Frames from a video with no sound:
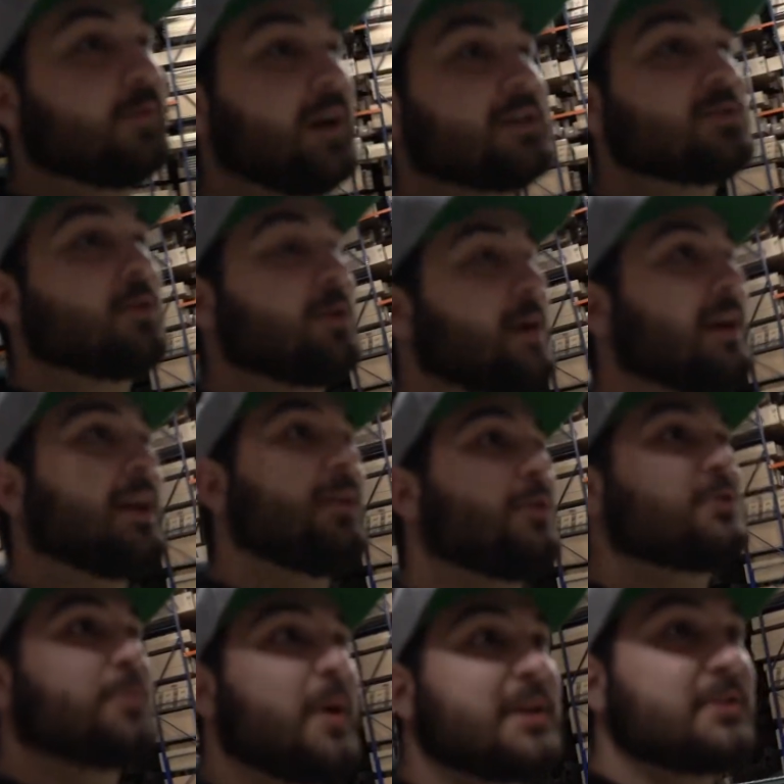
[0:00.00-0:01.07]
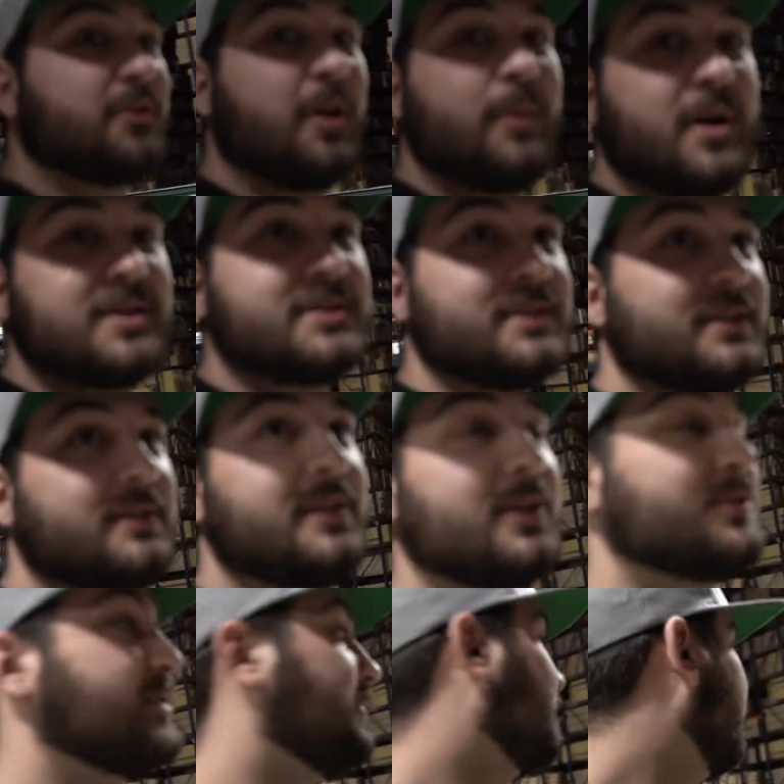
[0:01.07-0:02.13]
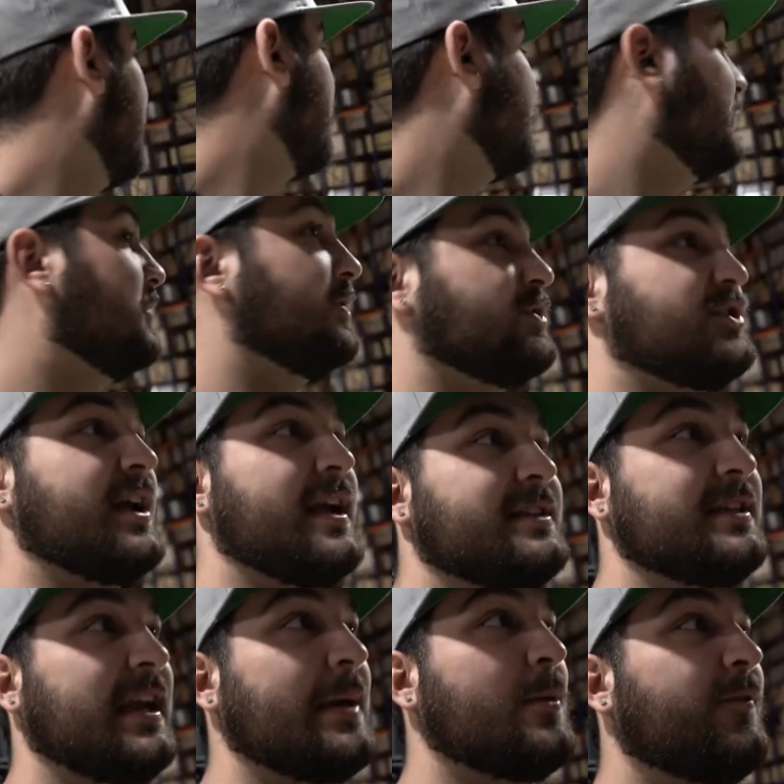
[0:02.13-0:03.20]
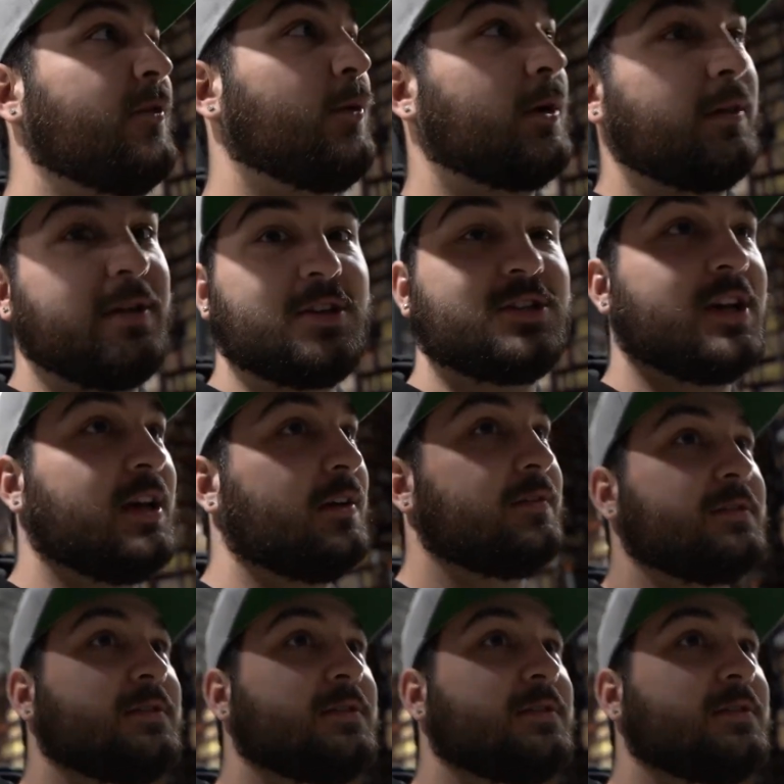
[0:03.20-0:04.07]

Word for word: you guys order any of those brands from us, there's a very good chance it came off of one of these shelves.